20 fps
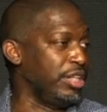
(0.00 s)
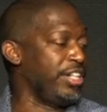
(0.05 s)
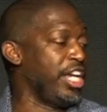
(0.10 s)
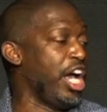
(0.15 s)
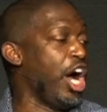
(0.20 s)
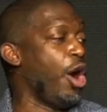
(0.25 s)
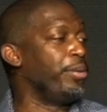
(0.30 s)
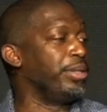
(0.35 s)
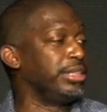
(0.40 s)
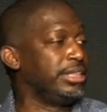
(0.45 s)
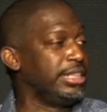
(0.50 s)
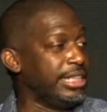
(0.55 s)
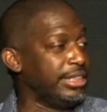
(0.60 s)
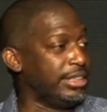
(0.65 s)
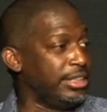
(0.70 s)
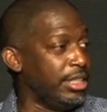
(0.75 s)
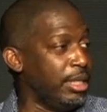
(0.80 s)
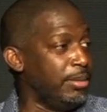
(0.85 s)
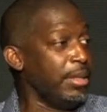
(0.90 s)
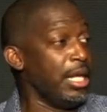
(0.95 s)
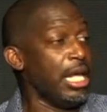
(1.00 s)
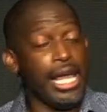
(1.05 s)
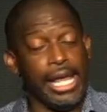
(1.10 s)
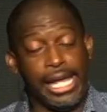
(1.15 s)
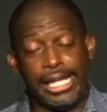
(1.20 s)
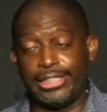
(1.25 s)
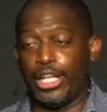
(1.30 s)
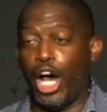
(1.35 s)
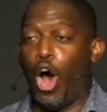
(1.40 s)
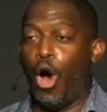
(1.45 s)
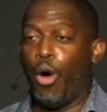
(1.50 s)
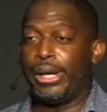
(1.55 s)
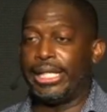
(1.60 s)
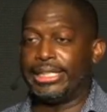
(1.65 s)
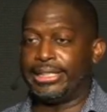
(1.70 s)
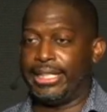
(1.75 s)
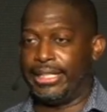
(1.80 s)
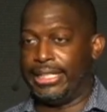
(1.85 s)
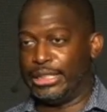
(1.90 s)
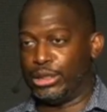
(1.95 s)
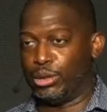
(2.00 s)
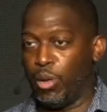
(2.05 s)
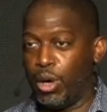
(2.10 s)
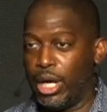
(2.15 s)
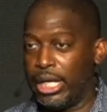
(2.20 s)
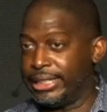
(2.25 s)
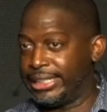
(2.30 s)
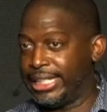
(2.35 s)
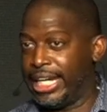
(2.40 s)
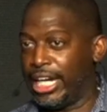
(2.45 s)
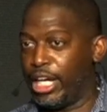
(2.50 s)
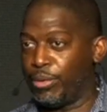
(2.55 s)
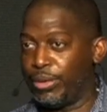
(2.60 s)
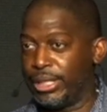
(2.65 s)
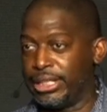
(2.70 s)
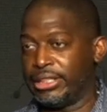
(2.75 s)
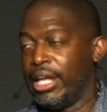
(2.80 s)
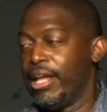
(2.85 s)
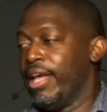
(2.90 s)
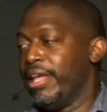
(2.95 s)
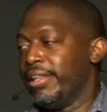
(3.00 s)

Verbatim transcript: they always teach them it's always at least one terrorist